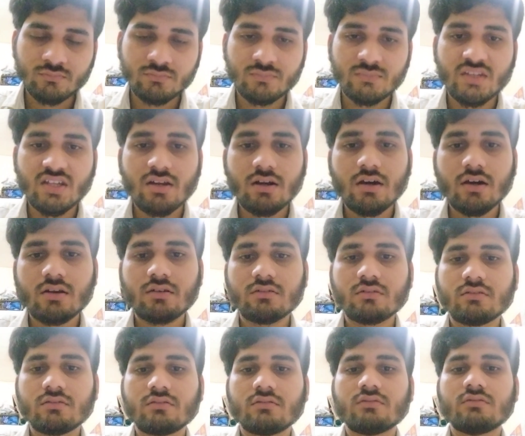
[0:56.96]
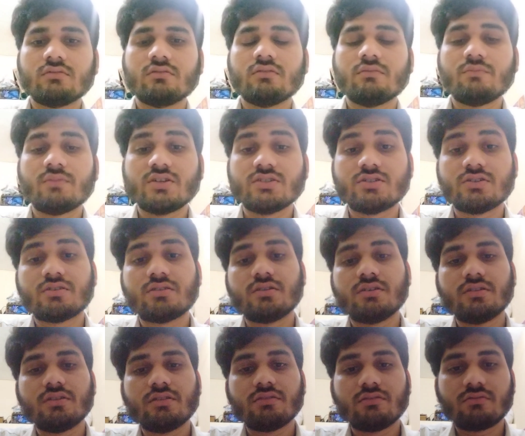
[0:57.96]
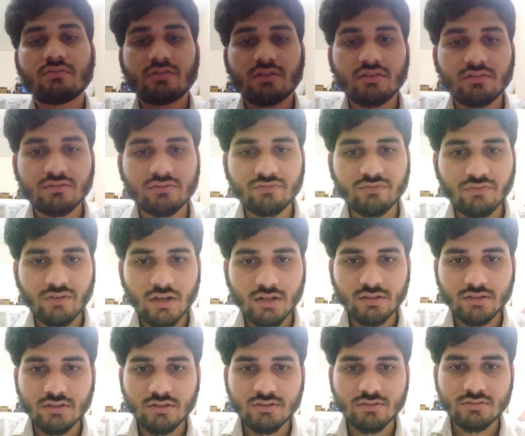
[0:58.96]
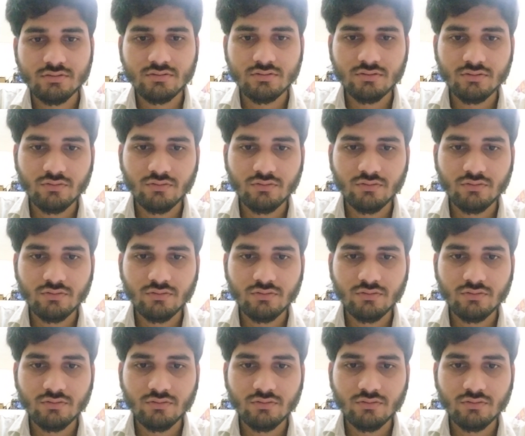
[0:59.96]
There are majorly 6 factors